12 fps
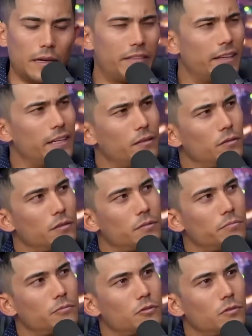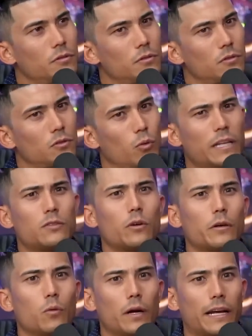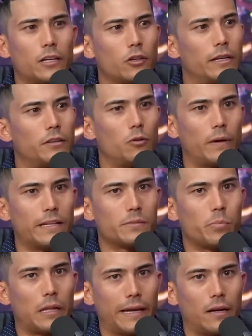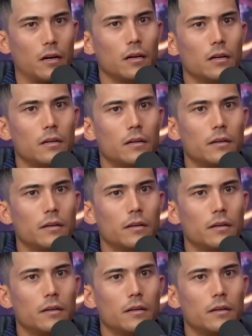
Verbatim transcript: I think it was twenty twenty-one, I created the RAISE planner